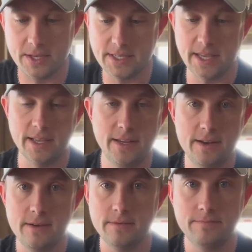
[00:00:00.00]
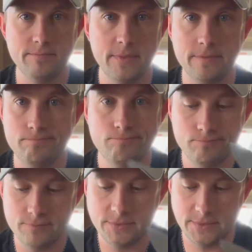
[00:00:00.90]
this in here,
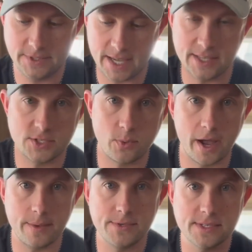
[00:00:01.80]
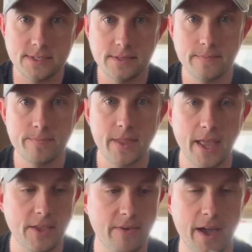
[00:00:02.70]
10 swipes,
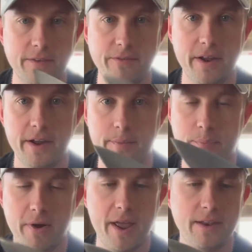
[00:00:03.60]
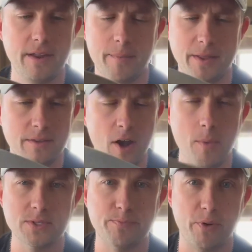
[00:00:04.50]
and you've got a very
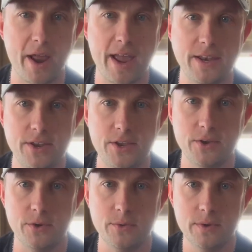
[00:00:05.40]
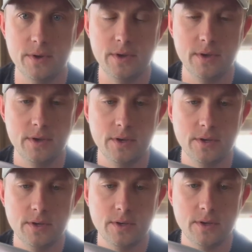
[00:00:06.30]
almost brand new
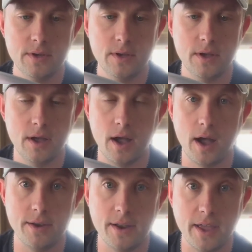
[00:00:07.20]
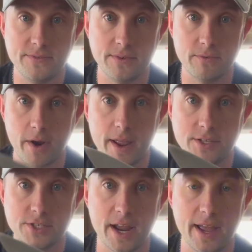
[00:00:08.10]
knife right
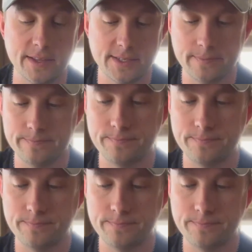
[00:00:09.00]
at your hands.